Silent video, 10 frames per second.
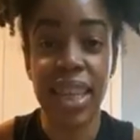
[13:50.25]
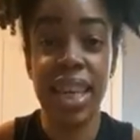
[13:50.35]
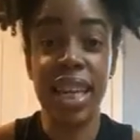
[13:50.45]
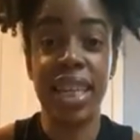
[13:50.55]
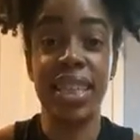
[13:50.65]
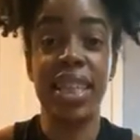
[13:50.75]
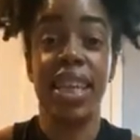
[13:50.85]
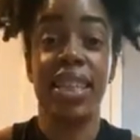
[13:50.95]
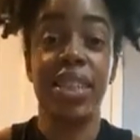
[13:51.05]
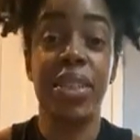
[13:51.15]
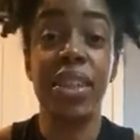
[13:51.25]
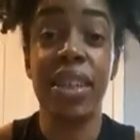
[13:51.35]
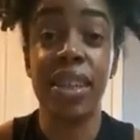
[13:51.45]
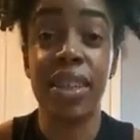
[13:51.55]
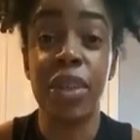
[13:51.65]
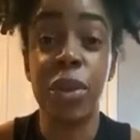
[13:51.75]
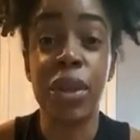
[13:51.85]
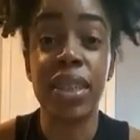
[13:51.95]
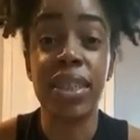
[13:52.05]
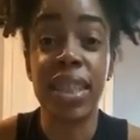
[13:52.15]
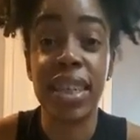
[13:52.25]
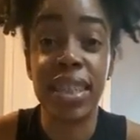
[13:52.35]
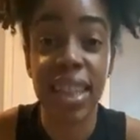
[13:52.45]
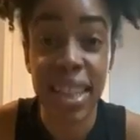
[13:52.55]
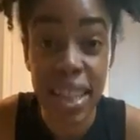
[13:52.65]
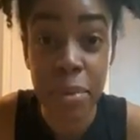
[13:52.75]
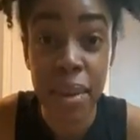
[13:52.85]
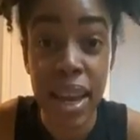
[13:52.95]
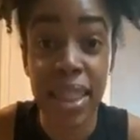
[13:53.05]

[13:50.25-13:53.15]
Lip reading: you can see into them